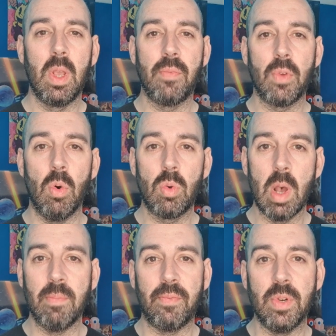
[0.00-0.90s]
have all
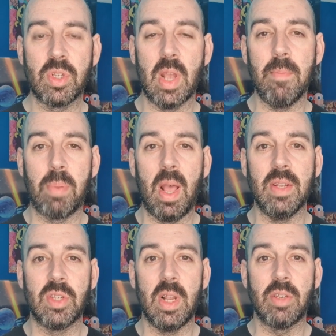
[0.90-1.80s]
come from the same
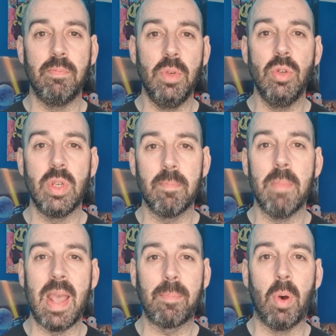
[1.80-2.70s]
place, and that's Music
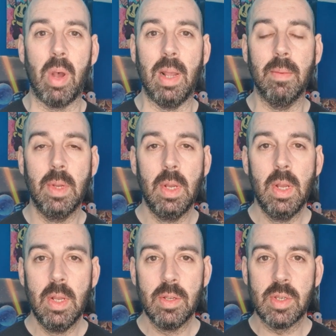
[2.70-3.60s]
Magpie.
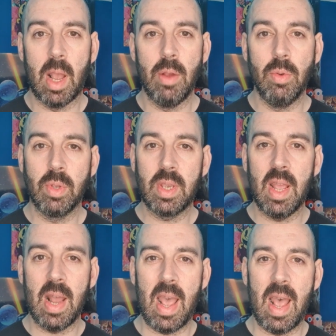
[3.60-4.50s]
So
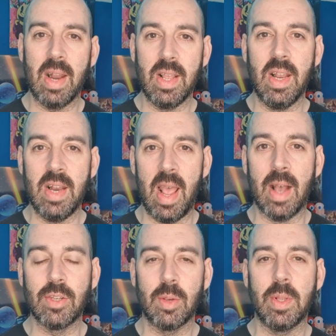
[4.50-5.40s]
get that out there
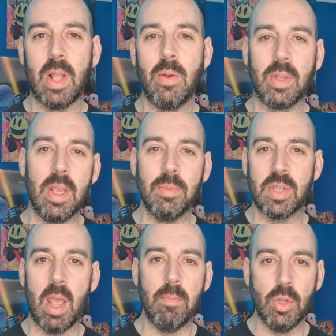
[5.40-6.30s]
now, so I don't keep
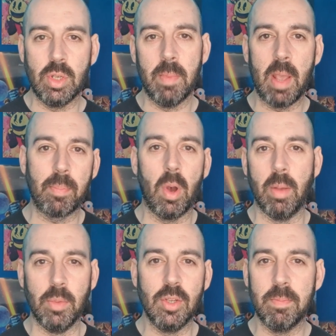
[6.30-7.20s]
saying Music
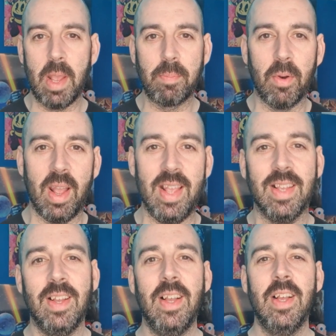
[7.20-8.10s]
Magpie, Music
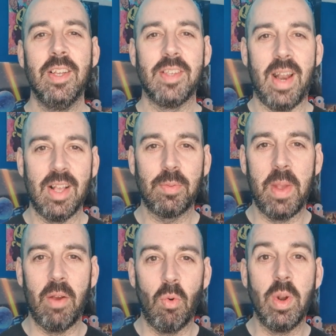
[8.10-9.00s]
Magpie. So that's
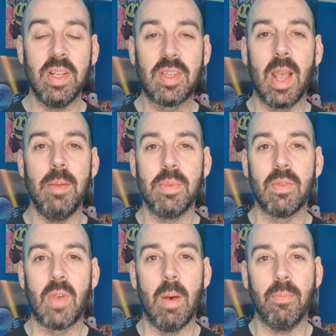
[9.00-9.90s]
where all these games
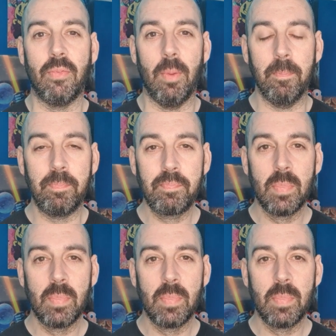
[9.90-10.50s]
have come from.